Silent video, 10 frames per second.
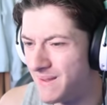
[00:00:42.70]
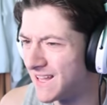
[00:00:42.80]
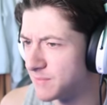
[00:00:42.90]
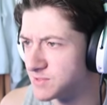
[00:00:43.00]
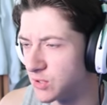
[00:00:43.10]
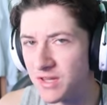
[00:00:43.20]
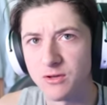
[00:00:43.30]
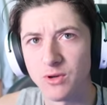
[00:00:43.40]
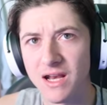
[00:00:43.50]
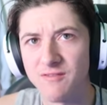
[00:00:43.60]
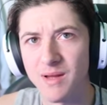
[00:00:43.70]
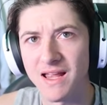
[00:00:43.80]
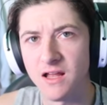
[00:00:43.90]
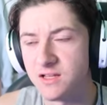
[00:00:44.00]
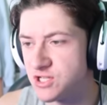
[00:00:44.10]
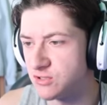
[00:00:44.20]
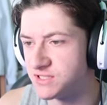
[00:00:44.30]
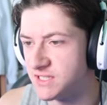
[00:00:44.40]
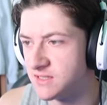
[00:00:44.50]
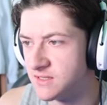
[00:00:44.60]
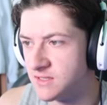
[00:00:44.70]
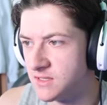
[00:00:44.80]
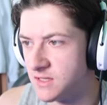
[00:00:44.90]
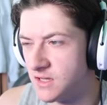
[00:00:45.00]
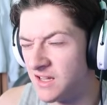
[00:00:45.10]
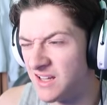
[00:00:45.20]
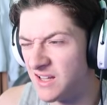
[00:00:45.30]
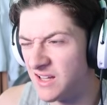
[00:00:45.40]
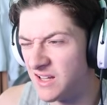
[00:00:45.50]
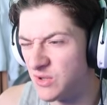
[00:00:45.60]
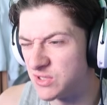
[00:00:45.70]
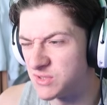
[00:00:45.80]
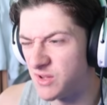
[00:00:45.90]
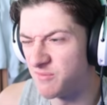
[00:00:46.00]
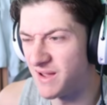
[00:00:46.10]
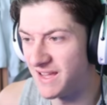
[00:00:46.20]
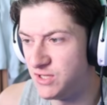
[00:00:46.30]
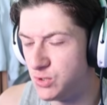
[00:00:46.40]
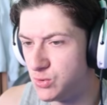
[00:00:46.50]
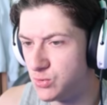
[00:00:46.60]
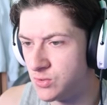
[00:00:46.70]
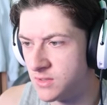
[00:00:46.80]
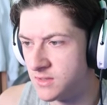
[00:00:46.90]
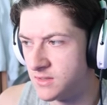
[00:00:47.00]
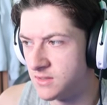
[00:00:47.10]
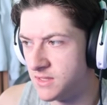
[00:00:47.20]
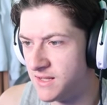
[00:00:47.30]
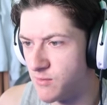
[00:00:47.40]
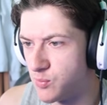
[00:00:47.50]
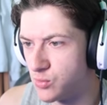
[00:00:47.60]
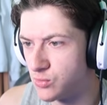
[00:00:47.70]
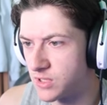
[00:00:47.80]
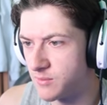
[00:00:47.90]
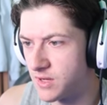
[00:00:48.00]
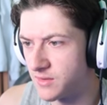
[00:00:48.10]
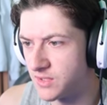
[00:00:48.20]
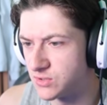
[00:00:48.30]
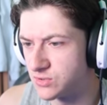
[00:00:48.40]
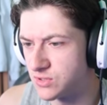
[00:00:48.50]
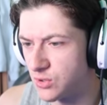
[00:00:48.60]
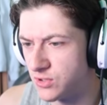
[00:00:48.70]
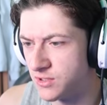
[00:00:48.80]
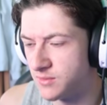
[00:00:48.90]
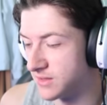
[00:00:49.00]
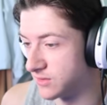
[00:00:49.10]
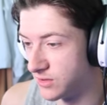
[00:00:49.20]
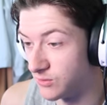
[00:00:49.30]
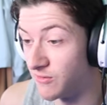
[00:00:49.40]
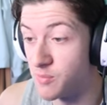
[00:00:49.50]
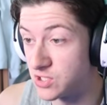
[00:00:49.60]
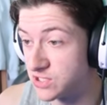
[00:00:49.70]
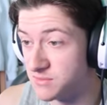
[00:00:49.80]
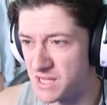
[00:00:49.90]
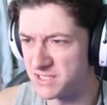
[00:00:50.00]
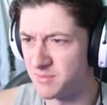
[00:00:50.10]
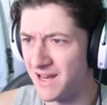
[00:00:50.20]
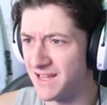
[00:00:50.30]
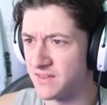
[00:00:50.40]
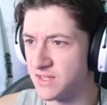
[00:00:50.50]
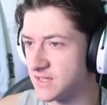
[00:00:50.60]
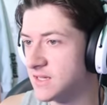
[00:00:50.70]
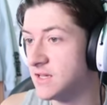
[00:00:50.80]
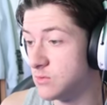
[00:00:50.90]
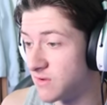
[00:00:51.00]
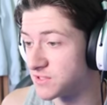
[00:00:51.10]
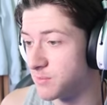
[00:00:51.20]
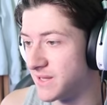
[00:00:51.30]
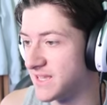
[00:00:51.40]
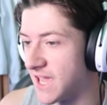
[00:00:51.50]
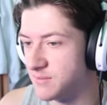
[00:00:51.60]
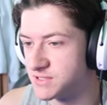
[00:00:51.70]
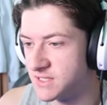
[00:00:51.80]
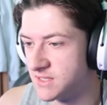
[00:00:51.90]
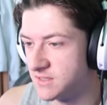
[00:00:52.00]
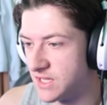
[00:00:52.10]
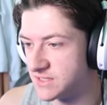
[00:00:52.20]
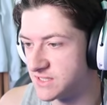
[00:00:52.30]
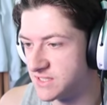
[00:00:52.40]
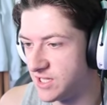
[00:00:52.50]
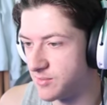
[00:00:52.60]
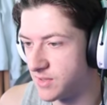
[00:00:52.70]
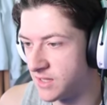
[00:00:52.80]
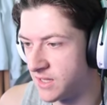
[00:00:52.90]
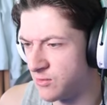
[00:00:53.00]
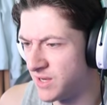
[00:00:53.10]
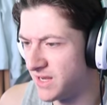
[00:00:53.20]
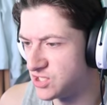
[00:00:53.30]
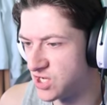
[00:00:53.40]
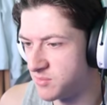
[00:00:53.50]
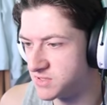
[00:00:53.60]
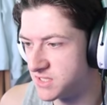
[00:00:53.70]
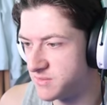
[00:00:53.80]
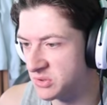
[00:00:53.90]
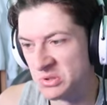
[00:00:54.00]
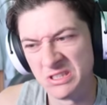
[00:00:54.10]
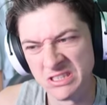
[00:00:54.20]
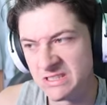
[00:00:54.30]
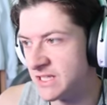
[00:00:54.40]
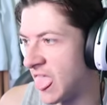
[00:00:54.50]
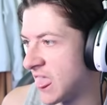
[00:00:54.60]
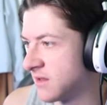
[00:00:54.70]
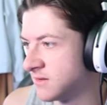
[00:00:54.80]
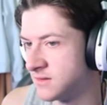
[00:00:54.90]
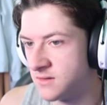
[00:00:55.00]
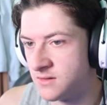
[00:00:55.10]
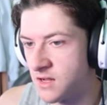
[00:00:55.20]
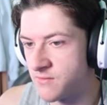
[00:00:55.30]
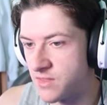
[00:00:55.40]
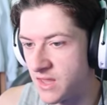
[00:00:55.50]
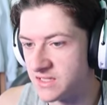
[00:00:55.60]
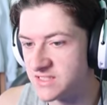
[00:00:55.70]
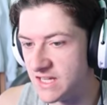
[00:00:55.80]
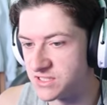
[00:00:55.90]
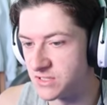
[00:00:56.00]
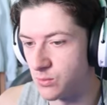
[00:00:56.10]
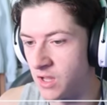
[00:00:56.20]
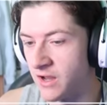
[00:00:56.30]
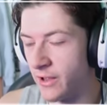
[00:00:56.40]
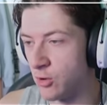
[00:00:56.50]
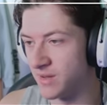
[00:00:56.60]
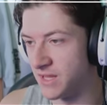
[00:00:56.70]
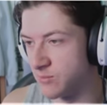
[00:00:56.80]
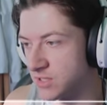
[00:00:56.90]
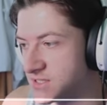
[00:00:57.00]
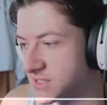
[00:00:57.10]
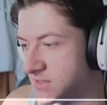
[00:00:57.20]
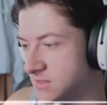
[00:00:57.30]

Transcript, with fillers: Big episode. I think we're going to have Man, uh, Chelsea. Uh, who else do we have? Man U. Liverpool coming out, I think. Tottenham, I don't know. We have a bunch of teams. AC Milan, I think. We have some big games. There's the team. Uh, oh, Nene Chambers in the middle. Eh, other than that, it's decent. We are at home at the Emirates.